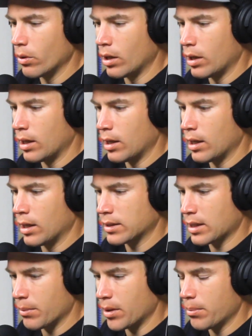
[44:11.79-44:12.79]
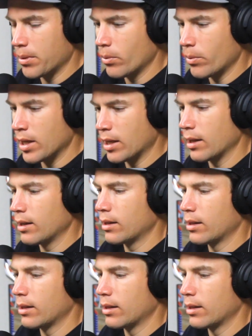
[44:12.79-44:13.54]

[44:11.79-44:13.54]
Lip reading: It's coming up in a week.